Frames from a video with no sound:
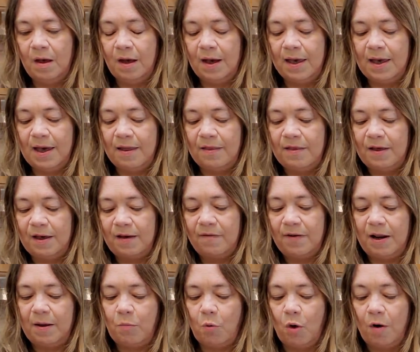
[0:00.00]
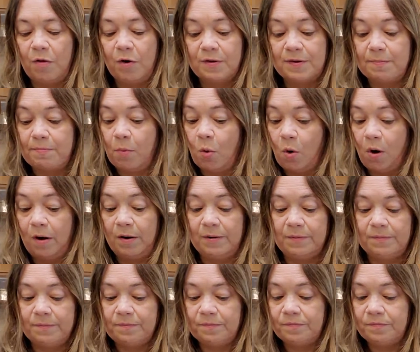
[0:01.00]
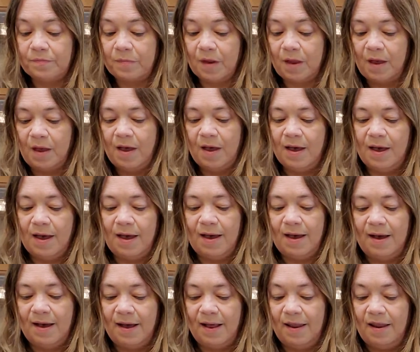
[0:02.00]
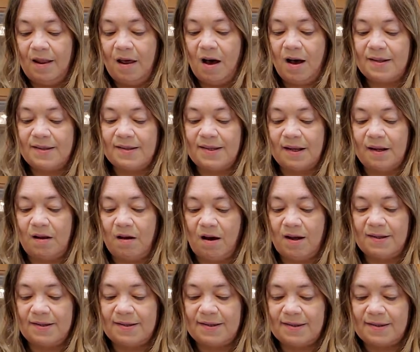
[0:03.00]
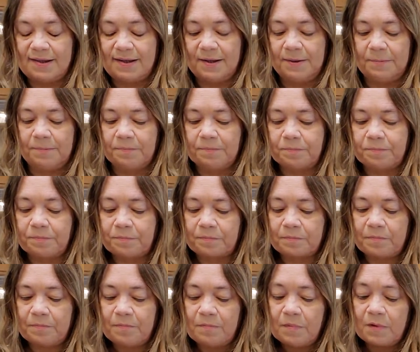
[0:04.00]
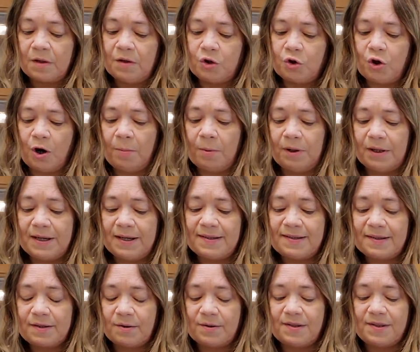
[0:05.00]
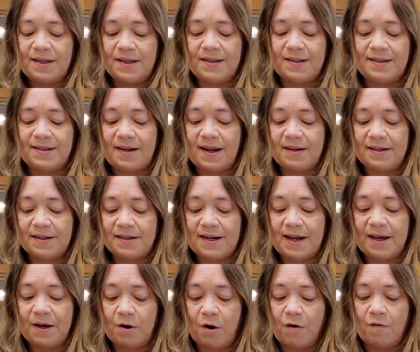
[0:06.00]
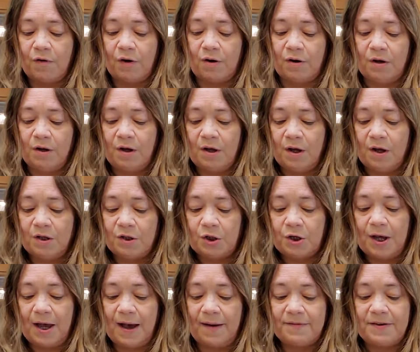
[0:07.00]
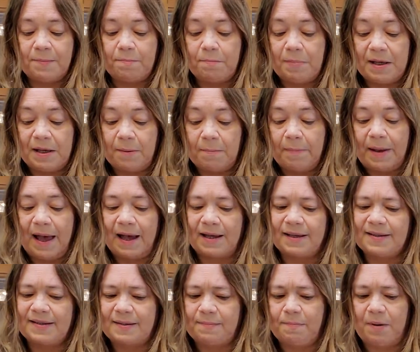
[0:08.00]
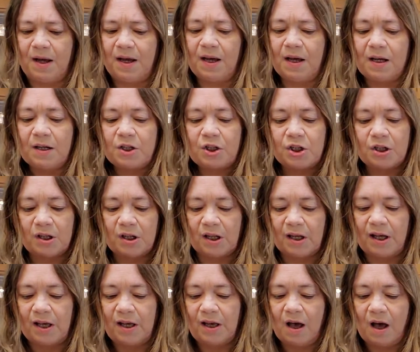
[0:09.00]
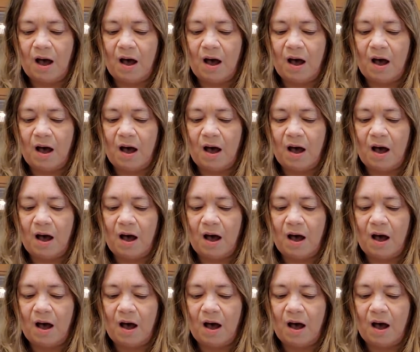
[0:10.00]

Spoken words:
Can't think of any more. There's more. Lots and lots. The trouble is those things tend to take over. So you have to beat them back, especially